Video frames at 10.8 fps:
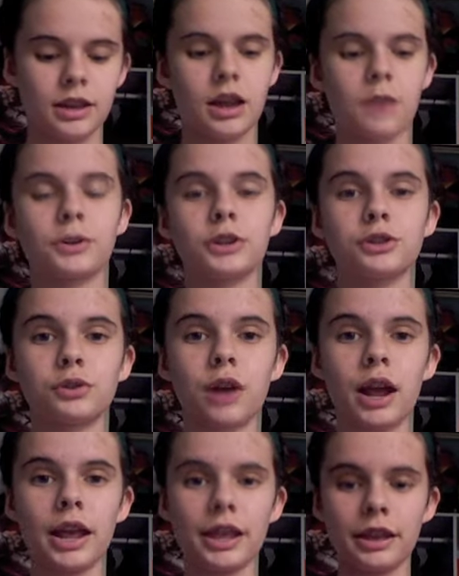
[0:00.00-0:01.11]
I'm going to
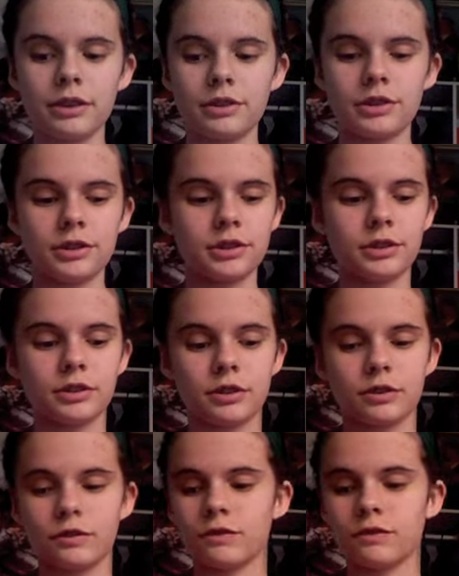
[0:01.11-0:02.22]
try it
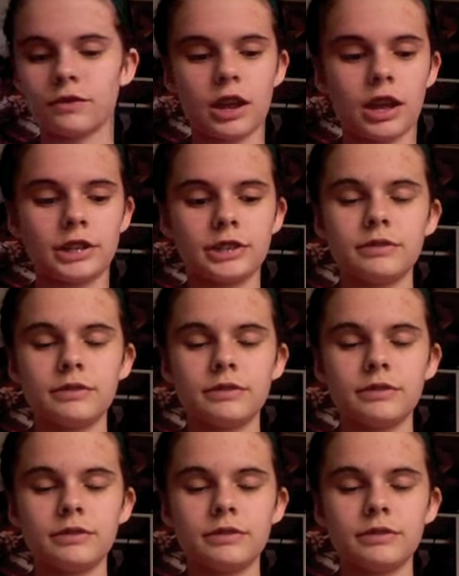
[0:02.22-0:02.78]
uh,